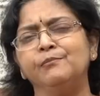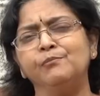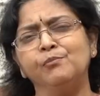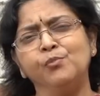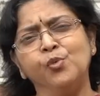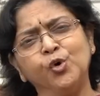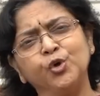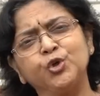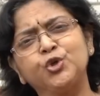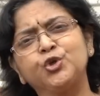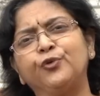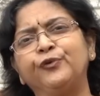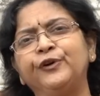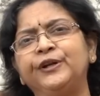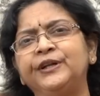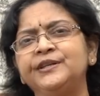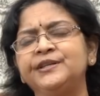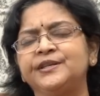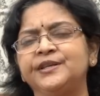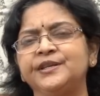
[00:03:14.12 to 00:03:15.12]
Most
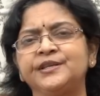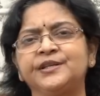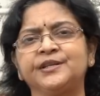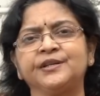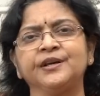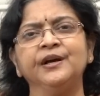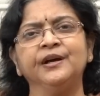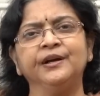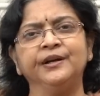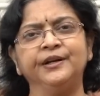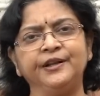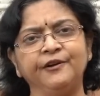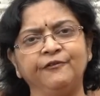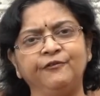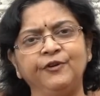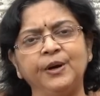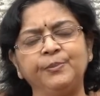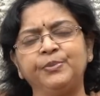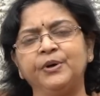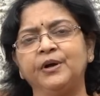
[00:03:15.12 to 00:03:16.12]
ovarian cysts
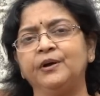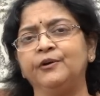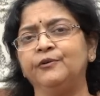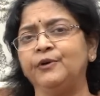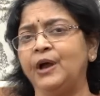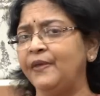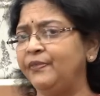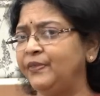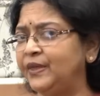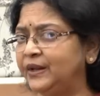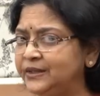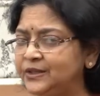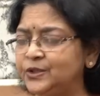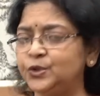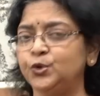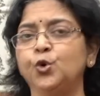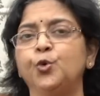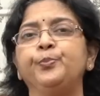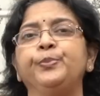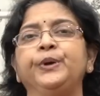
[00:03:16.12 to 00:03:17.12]
develop and there is
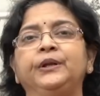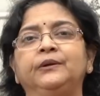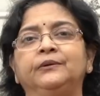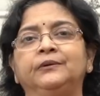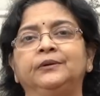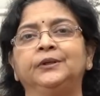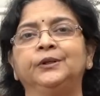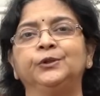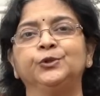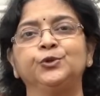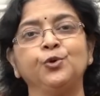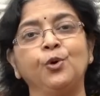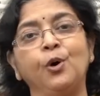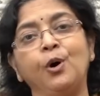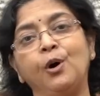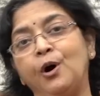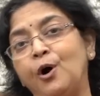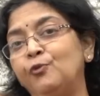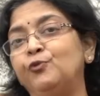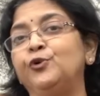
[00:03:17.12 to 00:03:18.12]
no pain. So
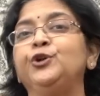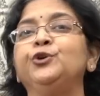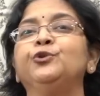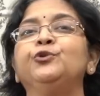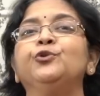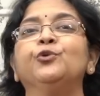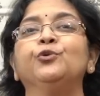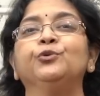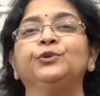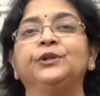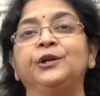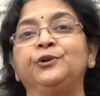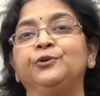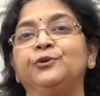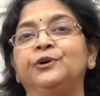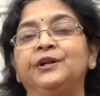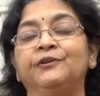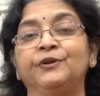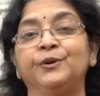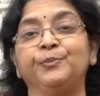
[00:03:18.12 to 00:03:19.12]
how would you know that you
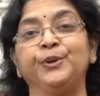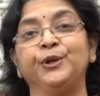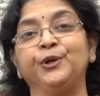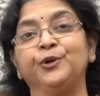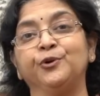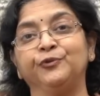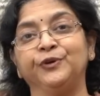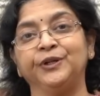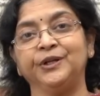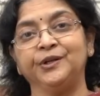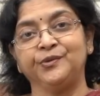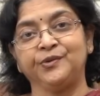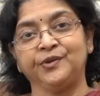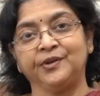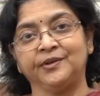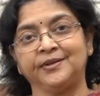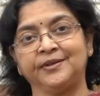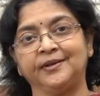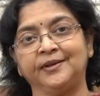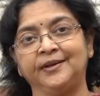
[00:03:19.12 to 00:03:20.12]
are developing an ovarian
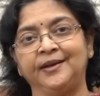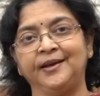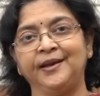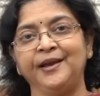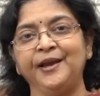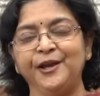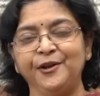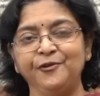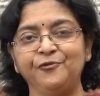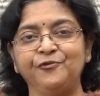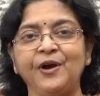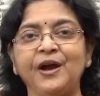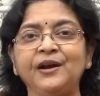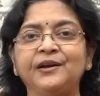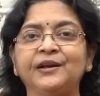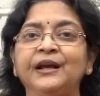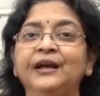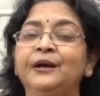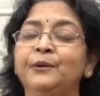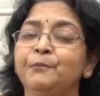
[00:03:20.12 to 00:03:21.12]
cyst? In
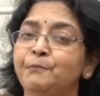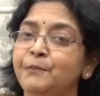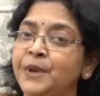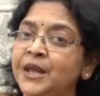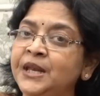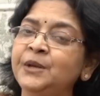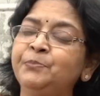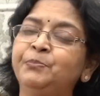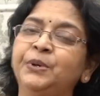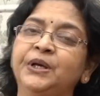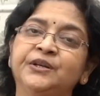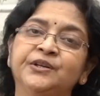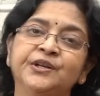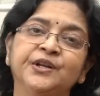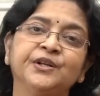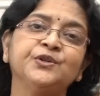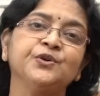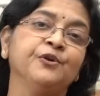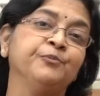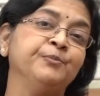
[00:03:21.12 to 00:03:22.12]
fact, many
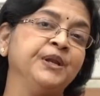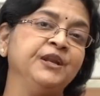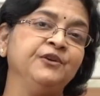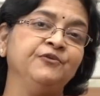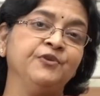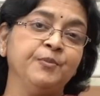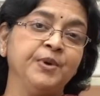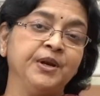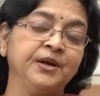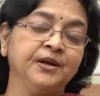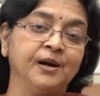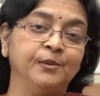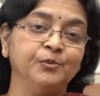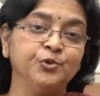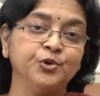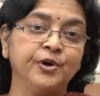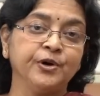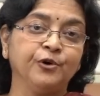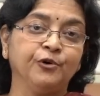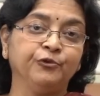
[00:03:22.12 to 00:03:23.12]
patients or many women come
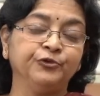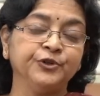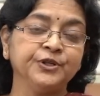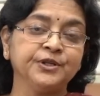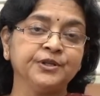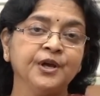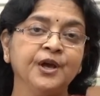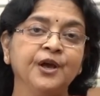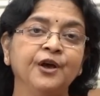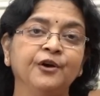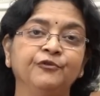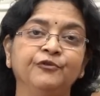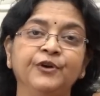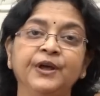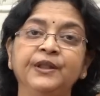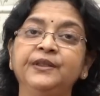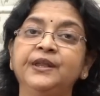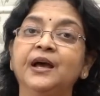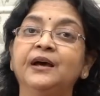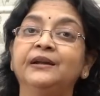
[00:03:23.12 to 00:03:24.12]
to our office
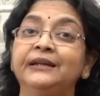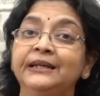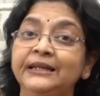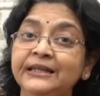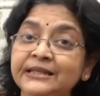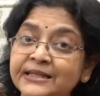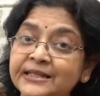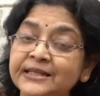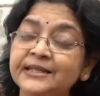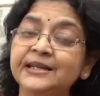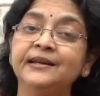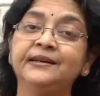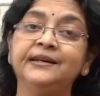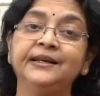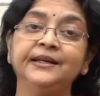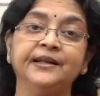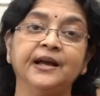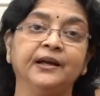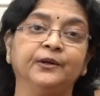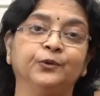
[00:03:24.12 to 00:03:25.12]
when they are
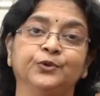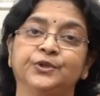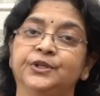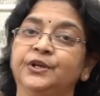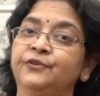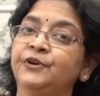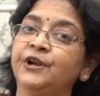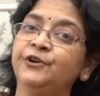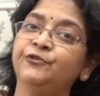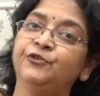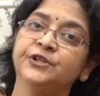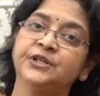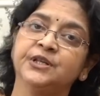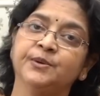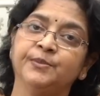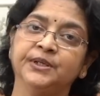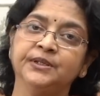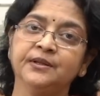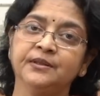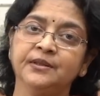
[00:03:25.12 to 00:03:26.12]
incidentally diagnosed. They went for
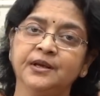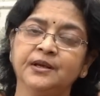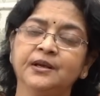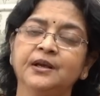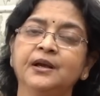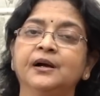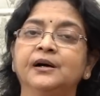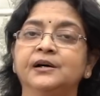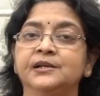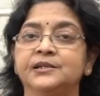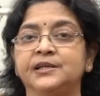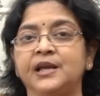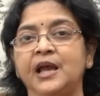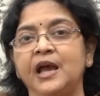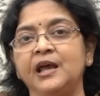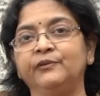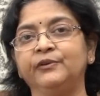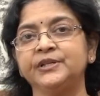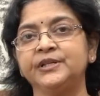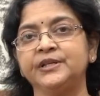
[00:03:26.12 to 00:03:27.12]
some other thing, a
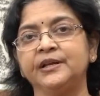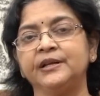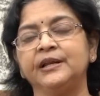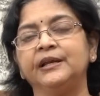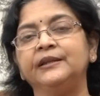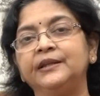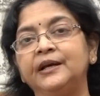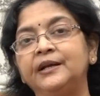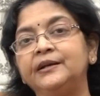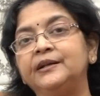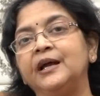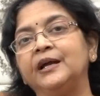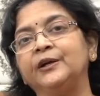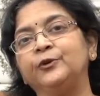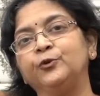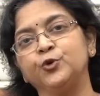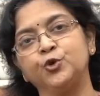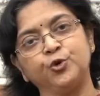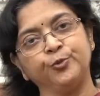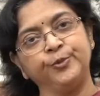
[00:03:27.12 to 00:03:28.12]
scan was done, and they are
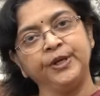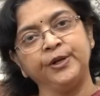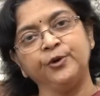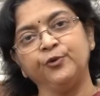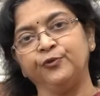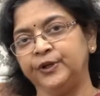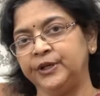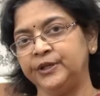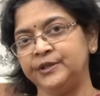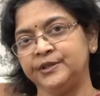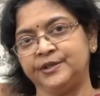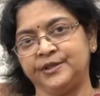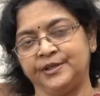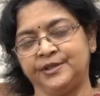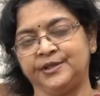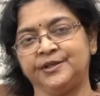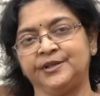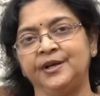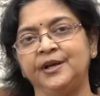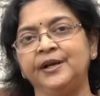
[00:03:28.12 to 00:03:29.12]
diagnosed to be an ovarian
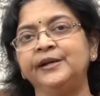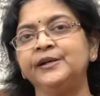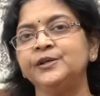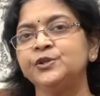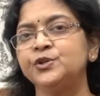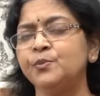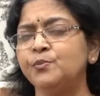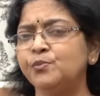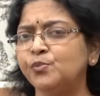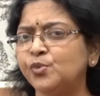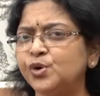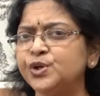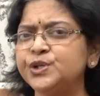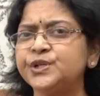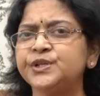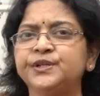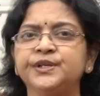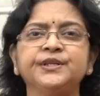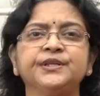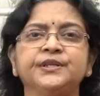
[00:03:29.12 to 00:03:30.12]
cyst. So
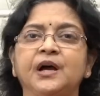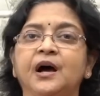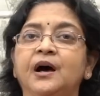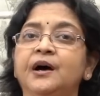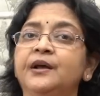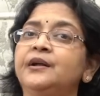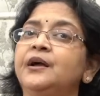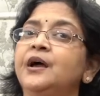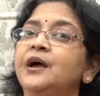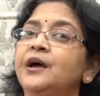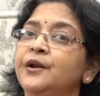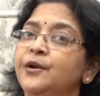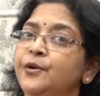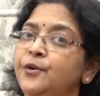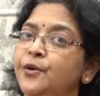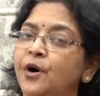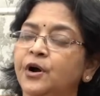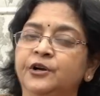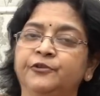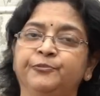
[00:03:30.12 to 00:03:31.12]
most cysts are
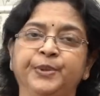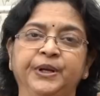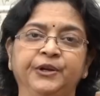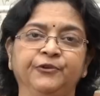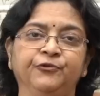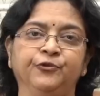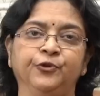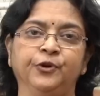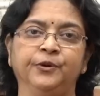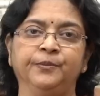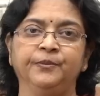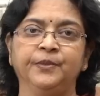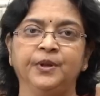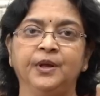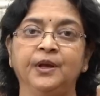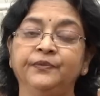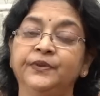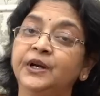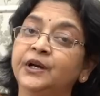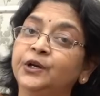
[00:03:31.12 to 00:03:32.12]
not painful.
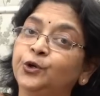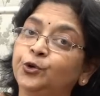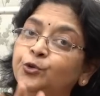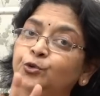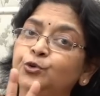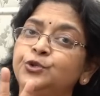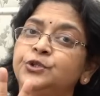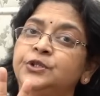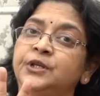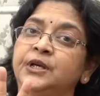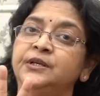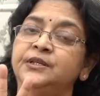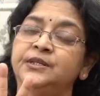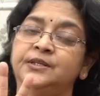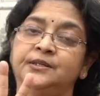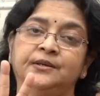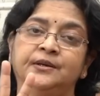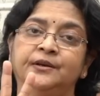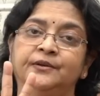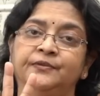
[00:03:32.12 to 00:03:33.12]
There are two
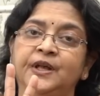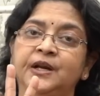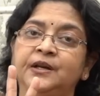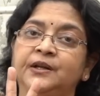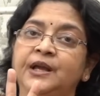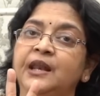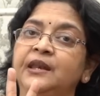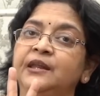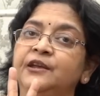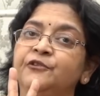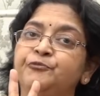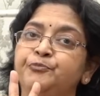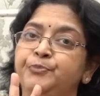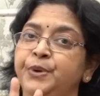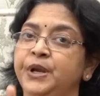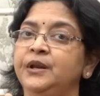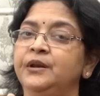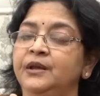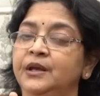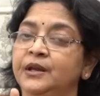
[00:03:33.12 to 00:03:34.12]
things that can give
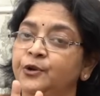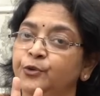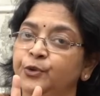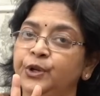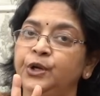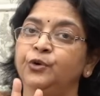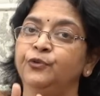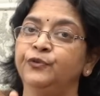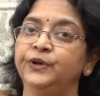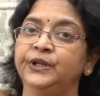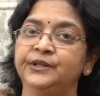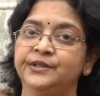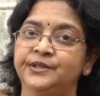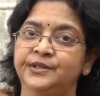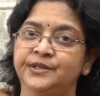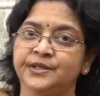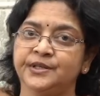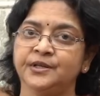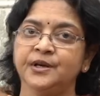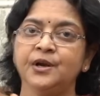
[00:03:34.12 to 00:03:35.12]
pain during ovarian
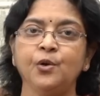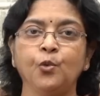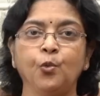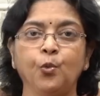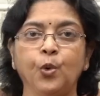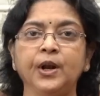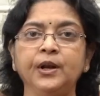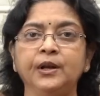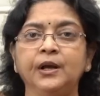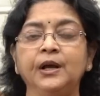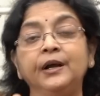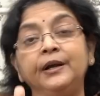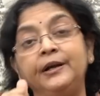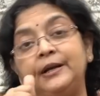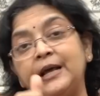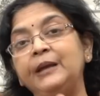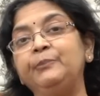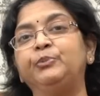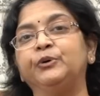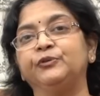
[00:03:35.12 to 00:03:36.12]
cyst. One,
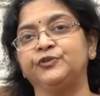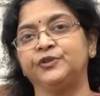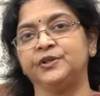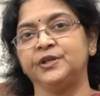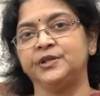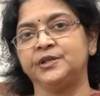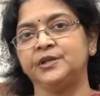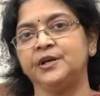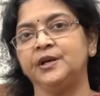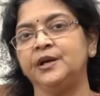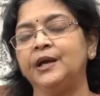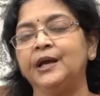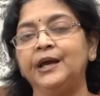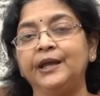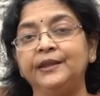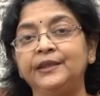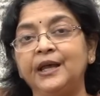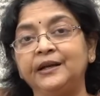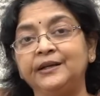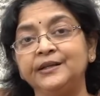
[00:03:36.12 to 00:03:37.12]
type of cyst,
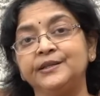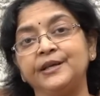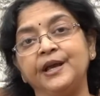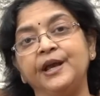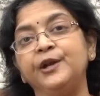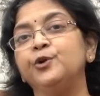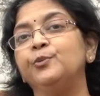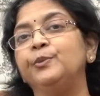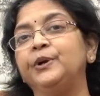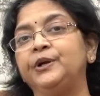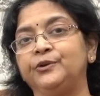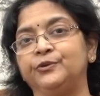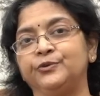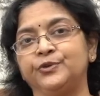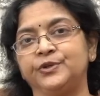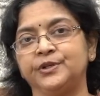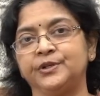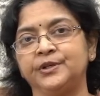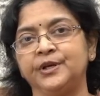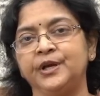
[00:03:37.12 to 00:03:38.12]
and that is
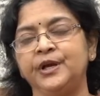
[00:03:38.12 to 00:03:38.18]
endometriosis.